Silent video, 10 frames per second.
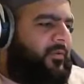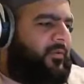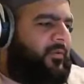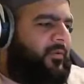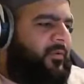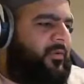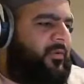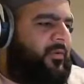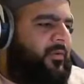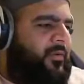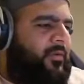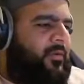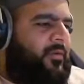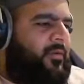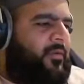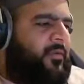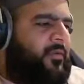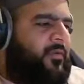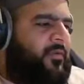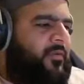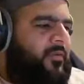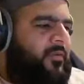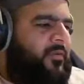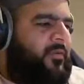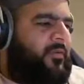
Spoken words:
(silence)